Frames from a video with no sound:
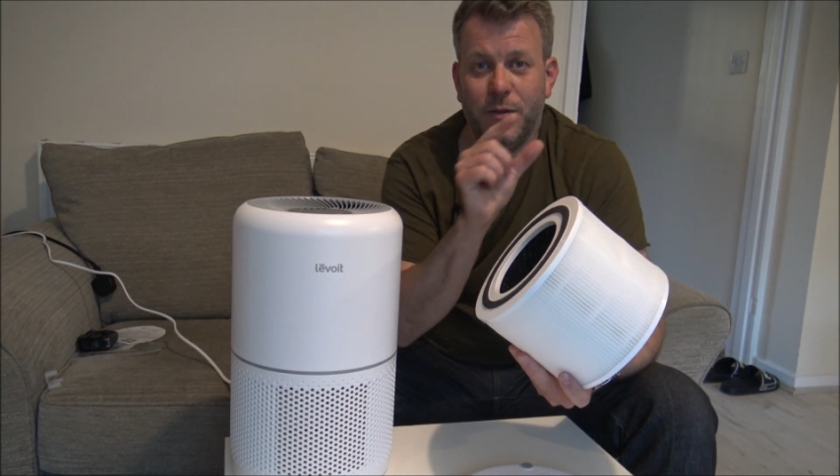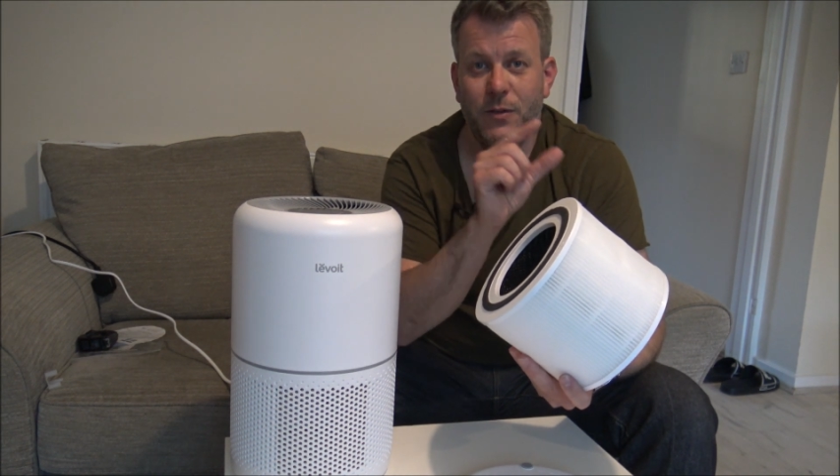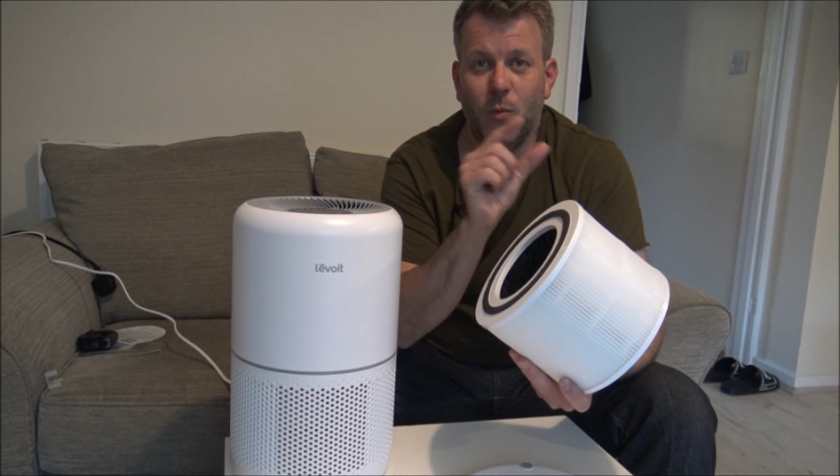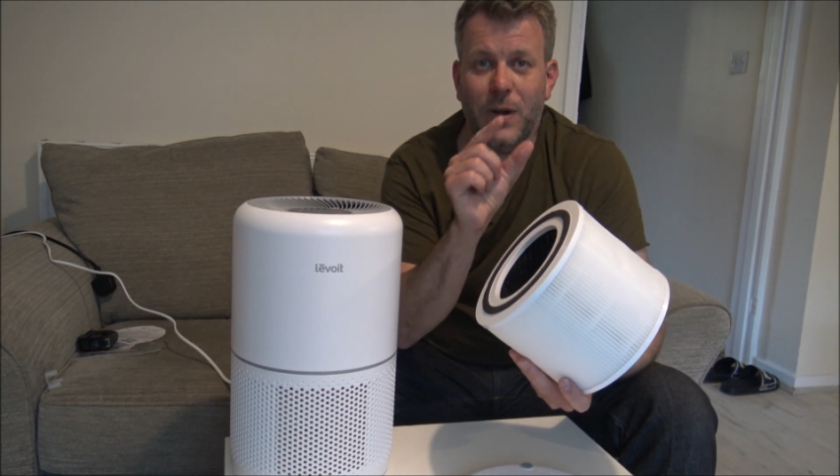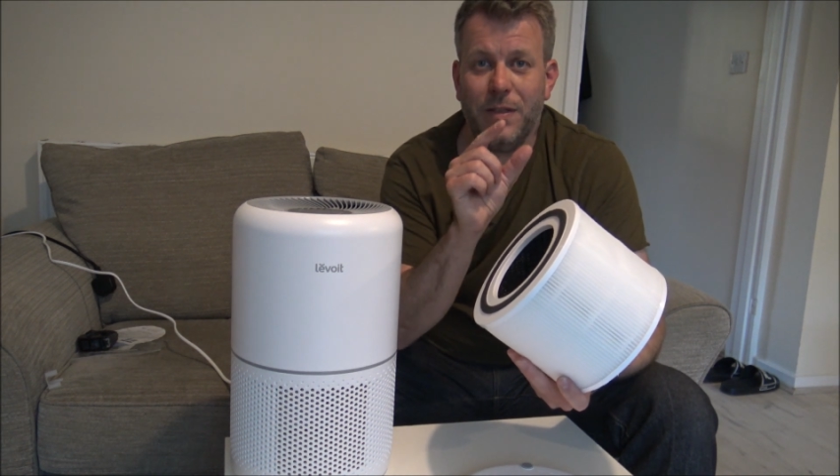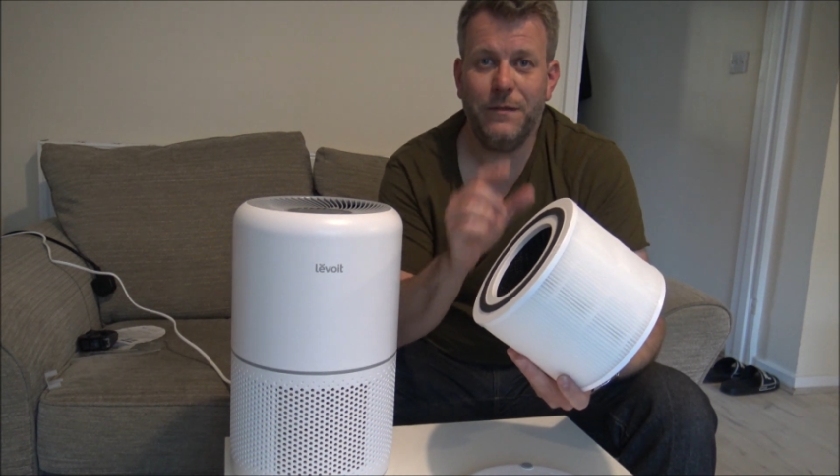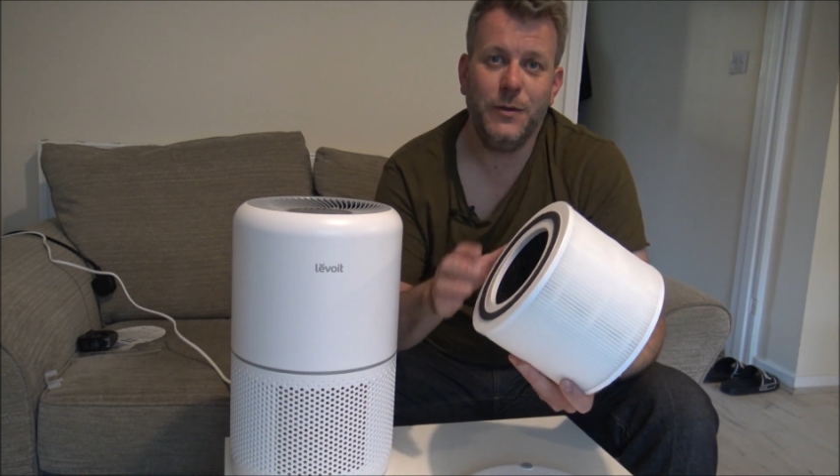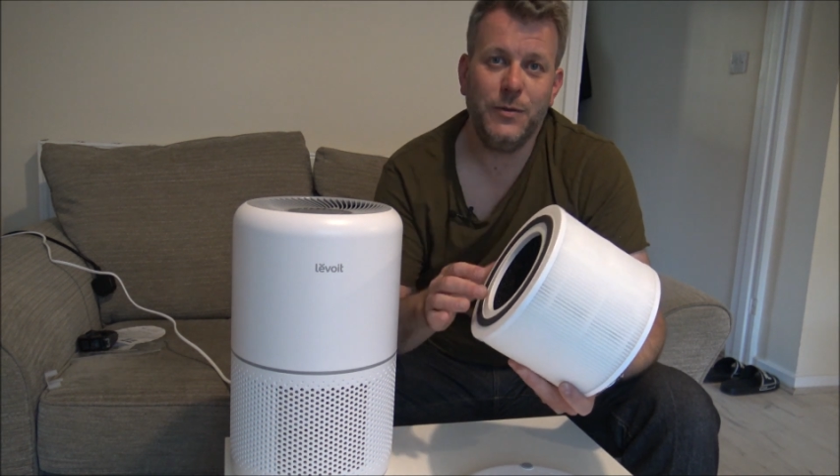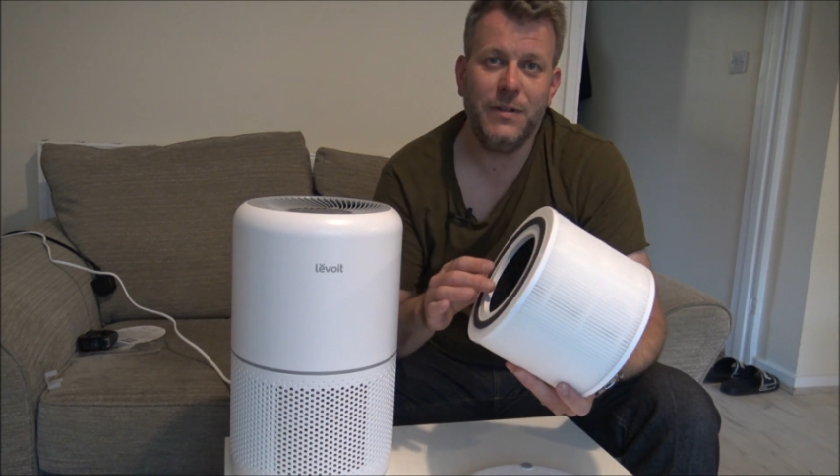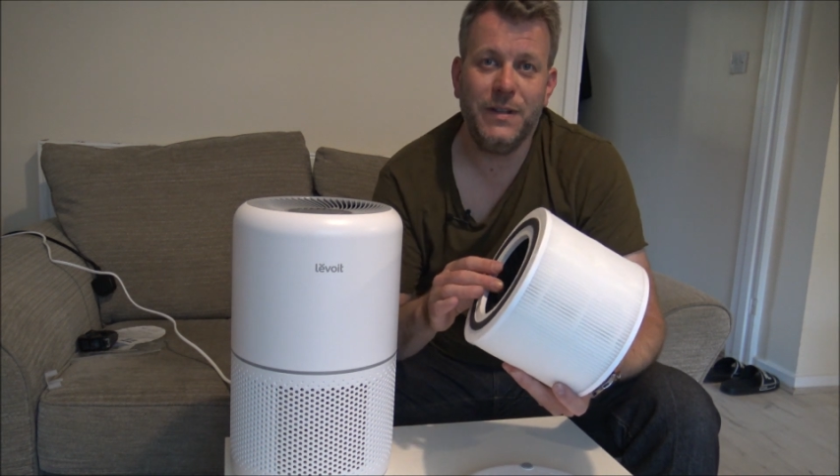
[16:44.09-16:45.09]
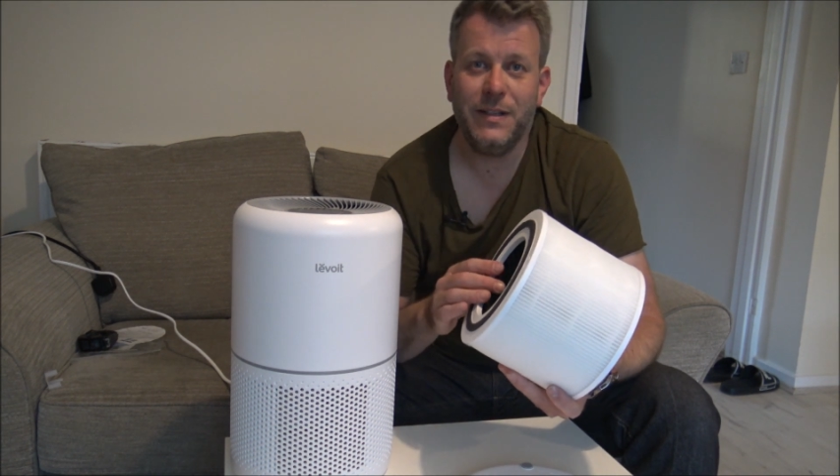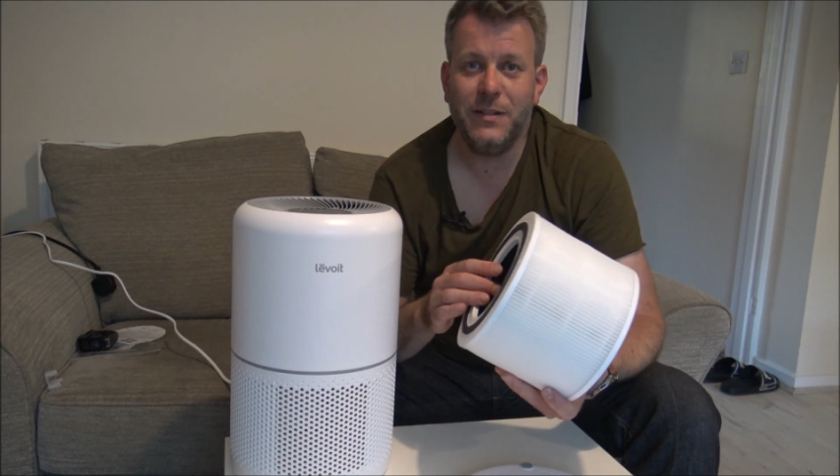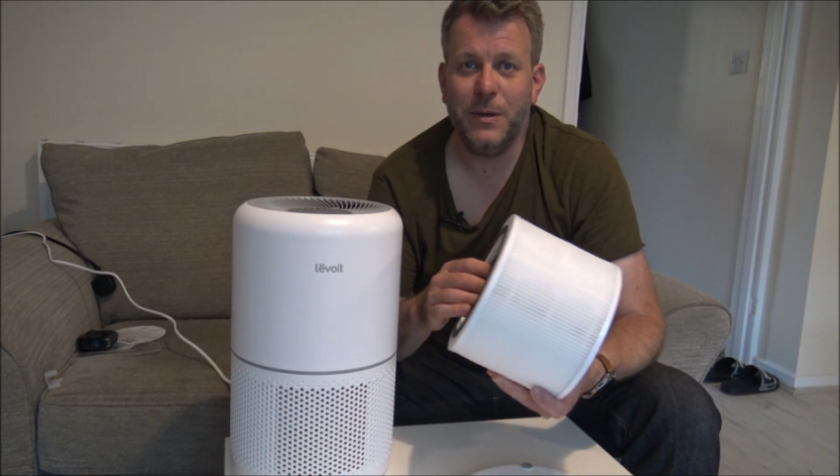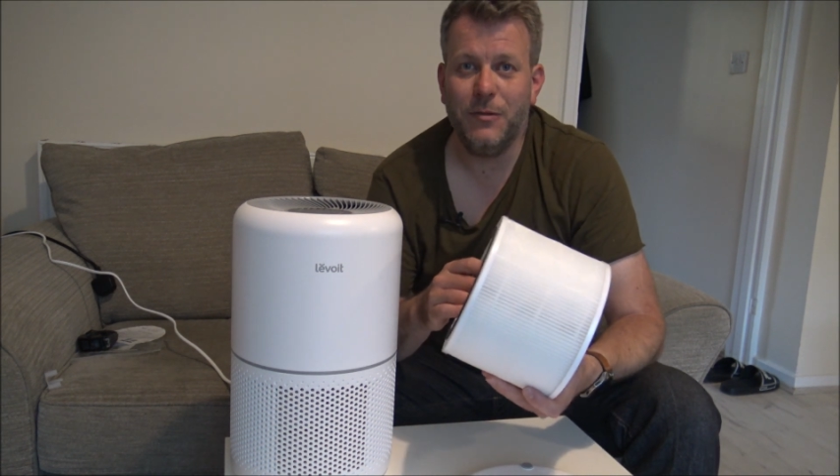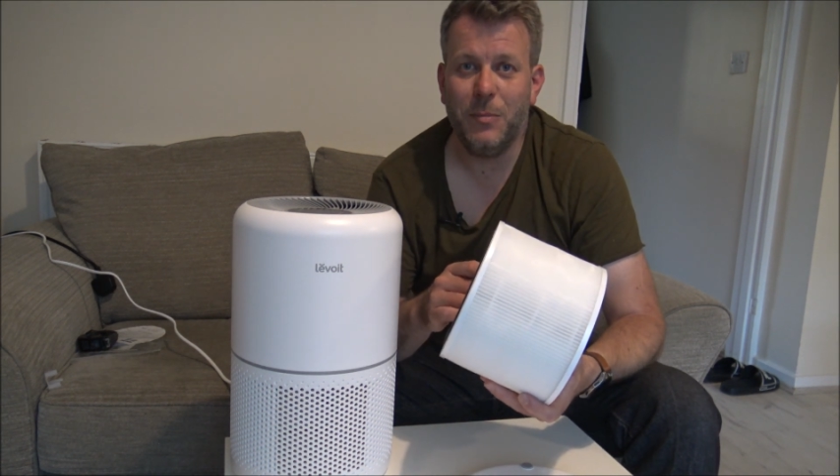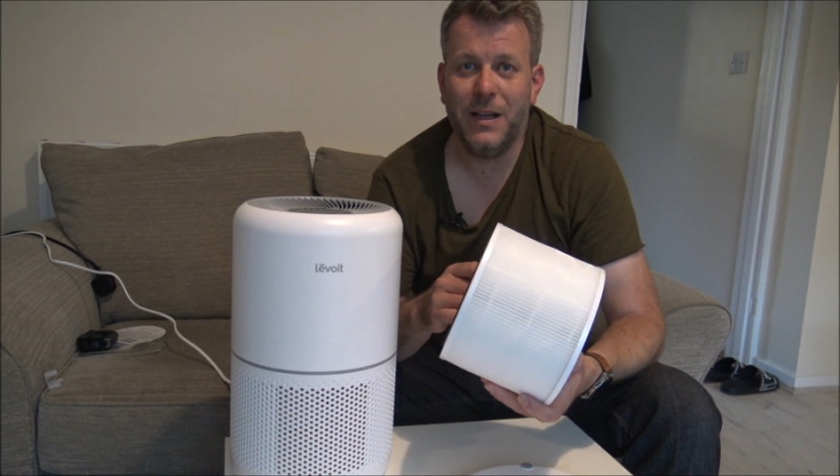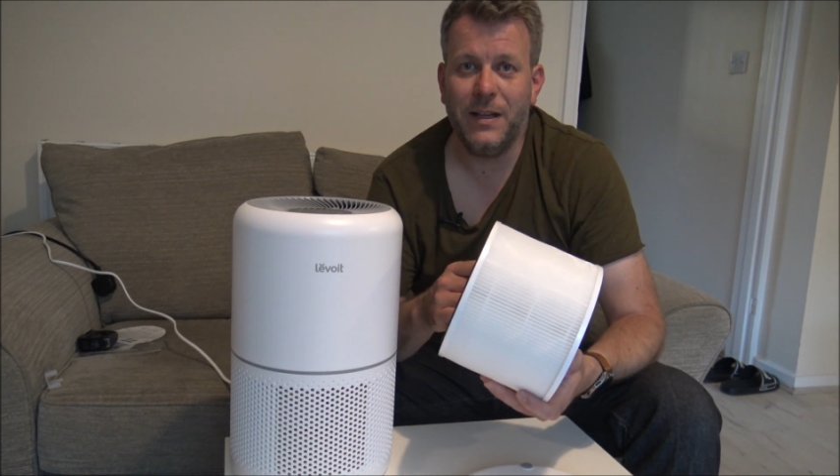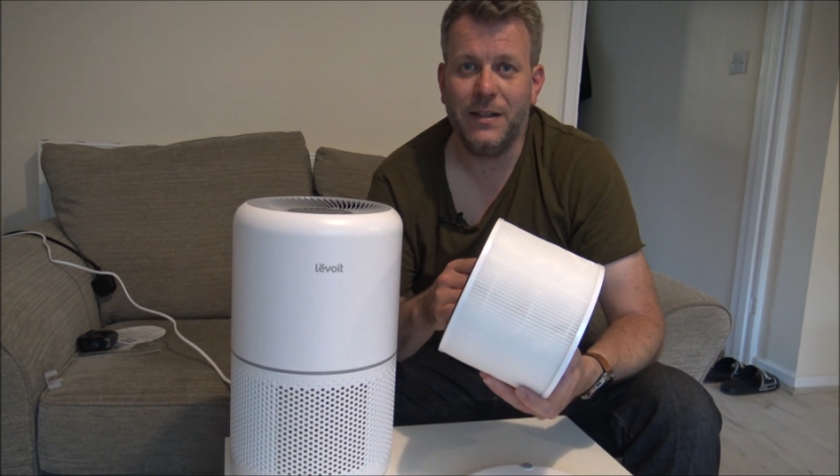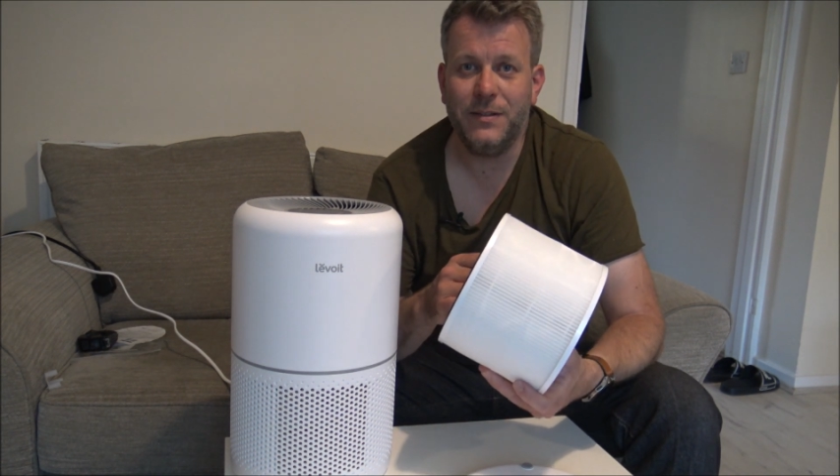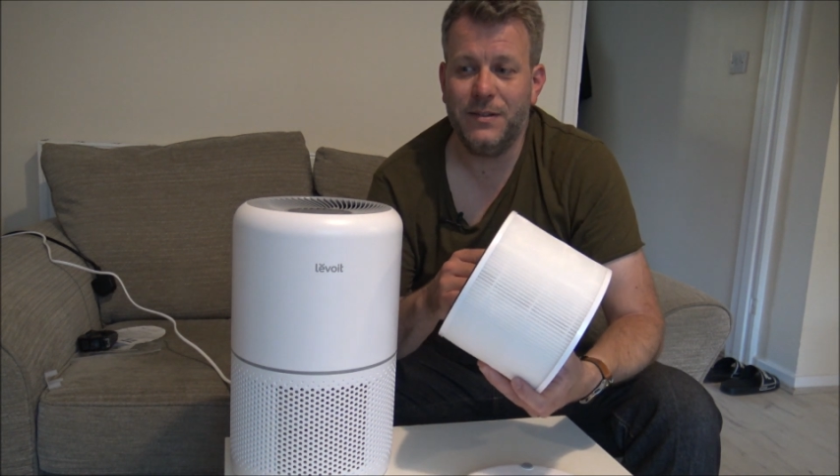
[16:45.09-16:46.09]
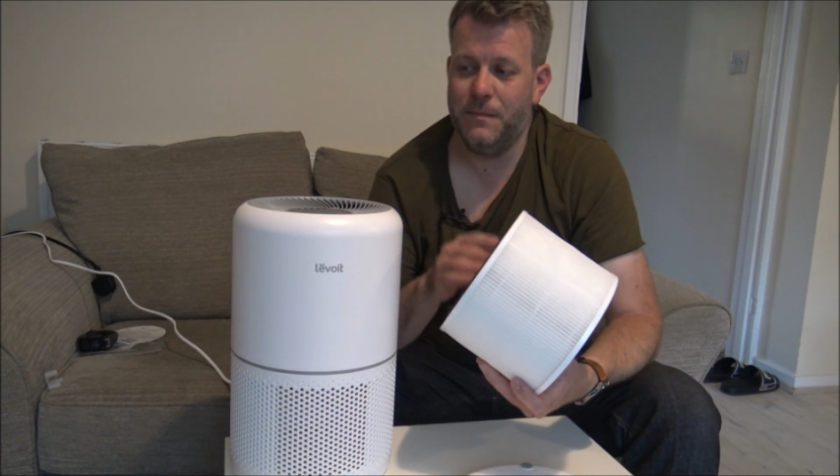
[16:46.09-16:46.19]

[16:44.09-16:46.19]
to when the filter needs to be replaced.